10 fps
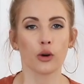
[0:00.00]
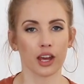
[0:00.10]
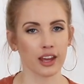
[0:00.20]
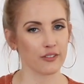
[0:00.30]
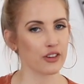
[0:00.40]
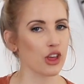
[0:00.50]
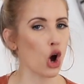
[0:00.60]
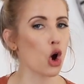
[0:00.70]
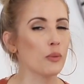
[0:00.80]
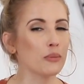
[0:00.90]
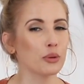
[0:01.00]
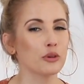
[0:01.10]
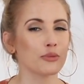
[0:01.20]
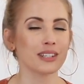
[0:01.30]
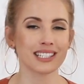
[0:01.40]
Okay, for the home
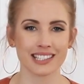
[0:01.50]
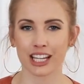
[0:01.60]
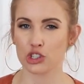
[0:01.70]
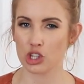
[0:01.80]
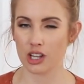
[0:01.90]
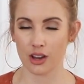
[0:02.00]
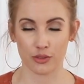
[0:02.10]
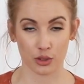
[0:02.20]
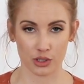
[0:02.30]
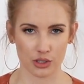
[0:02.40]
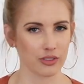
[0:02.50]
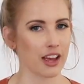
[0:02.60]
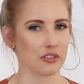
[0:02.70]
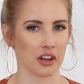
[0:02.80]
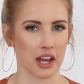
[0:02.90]
improvement section of your
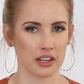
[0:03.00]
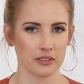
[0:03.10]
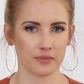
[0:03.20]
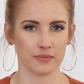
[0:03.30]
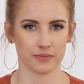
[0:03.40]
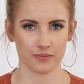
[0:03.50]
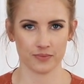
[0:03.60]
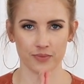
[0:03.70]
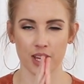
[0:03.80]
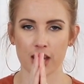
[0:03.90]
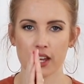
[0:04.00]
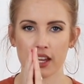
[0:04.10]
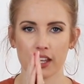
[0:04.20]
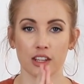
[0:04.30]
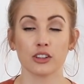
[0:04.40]
survival guide.
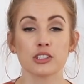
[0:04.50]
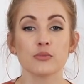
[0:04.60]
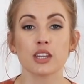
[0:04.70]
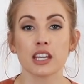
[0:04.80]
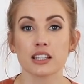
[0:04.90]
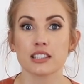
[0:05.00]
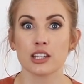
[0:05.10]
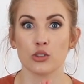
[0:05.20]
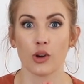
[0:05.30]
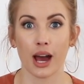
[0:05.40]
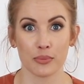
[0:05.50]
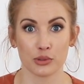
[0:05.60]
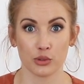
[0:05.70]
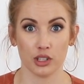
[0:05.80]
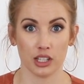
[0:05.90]
Here are some things that you
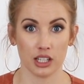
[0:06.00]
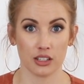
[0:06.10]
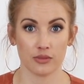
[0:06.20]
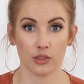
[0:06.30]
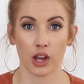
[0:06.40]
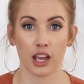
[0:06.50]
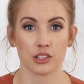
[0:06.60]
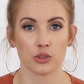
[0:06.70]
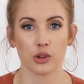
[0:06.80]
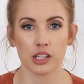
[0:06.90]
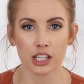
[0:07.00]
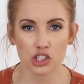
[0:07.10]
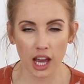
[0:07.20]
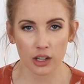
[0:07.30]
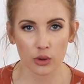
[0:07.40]
absolutely need. Okay, so in
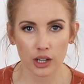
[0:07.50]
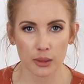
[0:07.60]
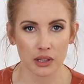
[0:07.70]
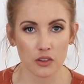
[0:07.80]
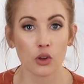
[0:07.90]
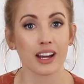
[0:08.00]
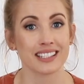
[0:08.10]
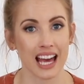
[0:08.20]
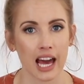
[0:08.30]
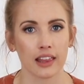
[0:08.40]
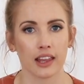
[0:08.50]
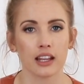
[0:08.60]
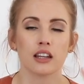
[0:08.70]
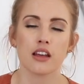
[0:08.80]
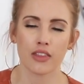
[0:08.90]
each category, I'm giving you guys a
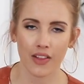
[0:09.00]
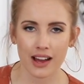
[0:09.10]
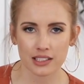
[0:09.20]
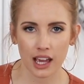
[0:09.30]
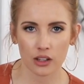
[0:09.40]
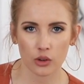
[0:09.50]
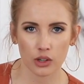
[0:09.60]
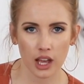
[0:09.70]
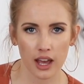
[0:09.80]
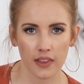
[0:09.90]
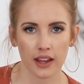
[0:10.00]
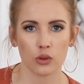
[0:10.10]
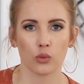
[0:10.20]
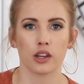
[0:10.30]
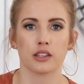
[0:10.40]
highlight. The last category
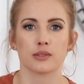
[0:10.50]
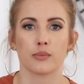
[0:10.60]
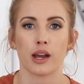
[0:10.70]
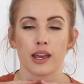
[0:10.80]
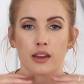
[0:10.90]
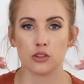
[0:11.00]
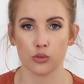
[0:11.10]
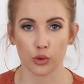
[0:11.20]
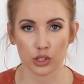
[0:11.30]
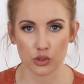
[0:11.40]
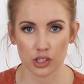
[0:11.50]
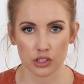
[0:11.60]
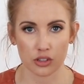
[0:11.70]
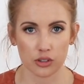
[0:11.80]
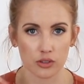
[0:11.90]
highlight was my new
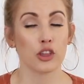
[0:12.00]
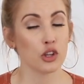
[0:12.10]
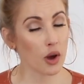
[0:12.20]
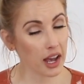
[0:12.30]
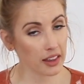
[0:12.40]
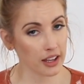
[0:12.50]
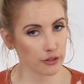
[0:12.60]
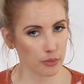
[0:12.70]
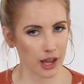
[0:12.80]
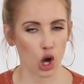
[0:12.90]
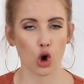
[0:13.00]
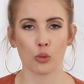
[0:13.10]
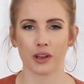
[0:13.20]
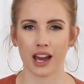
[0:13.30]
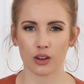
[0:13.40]
moisturizer. The new highlight for my
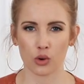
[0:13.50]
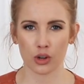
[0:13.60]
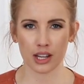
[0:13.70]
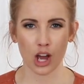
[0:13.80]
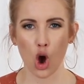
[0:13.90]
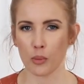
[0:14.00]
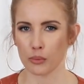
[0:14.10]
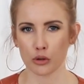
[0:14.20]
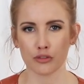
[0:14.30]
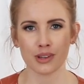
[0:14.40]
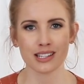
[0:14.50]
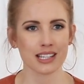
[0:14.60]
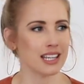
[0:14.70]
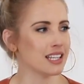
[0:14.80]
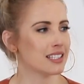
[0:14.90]
home category, home
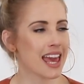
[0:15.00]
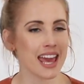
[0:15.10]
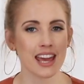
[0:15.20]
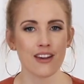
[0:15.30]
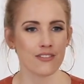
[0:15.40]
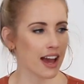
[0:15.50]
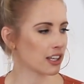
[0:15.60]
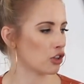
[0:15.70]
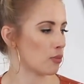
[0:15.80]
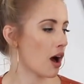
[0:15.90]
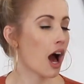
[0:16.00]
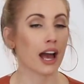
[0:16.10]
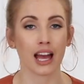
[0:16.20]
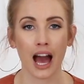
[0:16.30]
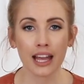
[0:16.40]
improvement, is a vacuum.
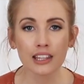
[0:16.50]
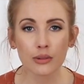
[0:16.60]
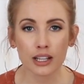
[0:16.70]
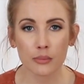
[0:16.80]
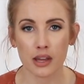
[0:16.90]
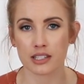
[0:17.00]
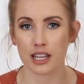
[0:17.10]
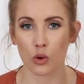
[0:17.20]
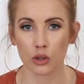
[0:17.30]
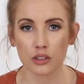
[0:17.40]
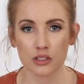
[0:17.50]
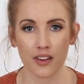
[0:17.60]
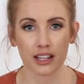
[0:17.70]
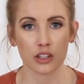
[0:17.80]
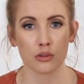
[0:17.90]
I highly recommend a cordless
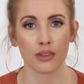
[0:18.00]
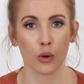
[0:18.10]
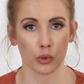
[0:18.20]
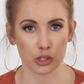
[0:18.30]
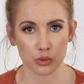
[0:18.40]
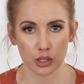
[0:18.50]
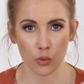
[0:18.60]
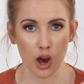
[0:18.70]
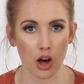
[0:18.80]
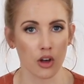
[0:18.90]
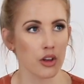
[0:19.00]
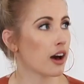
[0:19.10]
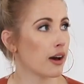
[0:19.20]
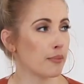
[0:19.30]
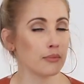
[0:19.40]
vacuum that works really well.
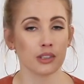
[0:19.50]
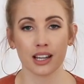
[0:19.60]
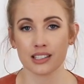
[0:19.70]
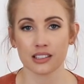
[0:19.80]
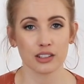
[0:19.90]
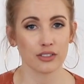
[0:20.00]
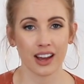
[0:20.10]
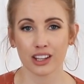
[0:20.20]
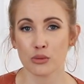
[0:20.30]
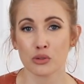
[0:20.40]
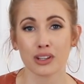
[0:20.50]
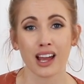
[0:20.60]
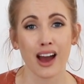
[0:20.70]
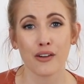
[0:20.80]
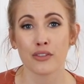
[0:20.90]
Um, guys, your vacuum you're
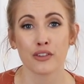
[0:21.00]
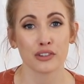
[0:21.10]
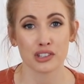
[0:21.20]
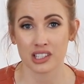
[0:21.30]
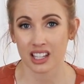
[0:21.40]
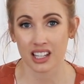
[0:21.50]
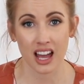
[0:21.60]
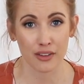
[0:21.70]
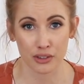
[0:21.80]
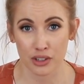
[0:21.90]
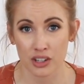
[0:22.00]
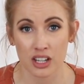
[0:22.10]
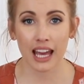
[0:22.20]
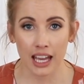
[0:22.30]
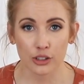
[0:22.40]
gonna have for stinking ever,
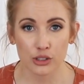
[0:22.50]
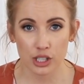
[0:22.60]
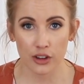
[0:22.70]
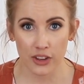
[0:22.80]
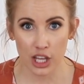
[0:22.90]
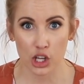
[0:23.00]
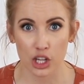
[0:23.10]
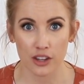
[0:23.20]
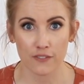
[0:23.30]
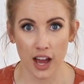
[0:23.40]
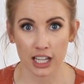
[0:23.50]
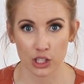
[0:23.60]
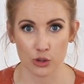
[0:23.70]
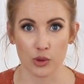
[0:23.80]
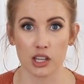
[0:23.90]
get yourself a good
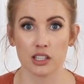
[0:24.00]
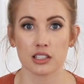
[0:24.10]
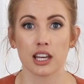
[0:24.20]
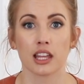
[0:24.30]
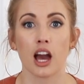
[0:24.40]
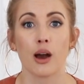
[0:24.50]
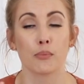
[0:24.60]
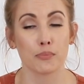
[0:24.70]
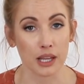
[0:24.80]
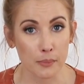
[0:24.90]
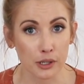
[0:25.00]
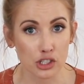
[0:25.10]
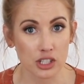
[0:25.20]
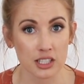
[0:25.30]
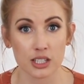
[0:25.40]
vacuum. It is like a big
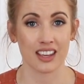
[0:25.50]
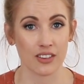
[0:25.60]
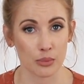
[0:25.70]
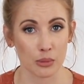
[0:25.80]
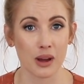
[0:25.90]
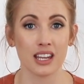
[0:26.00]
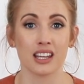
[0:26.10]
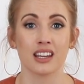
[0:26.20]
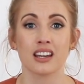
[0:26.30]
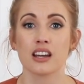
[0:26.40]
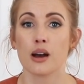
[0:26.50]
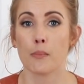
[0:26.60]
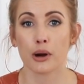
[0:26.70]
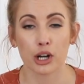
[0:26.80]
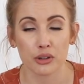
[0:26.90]
purchase, save up your money,
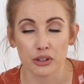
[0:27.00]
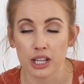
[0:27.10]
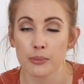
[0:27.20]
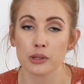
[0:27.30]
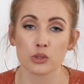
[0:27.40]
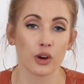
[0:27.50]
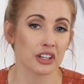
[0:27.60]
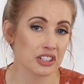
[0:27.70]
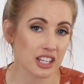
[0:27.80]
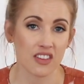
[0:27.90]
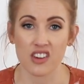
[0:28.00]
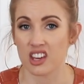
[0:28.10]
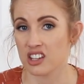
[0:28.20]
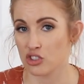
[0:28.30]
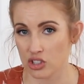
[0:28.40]
borrow your neighbors while you're
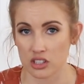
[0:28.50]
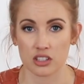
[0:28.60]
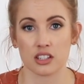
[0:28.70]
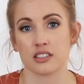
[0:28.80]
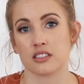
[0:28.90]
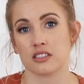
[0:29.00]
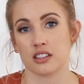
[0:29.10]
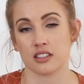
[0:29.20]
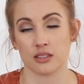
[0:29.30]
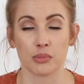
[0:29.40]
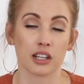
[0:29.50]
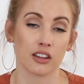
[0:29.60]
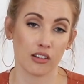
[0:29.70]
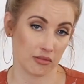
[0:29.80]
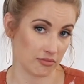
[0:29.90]
saving, just it's, it's a big
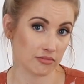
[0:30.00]
deal.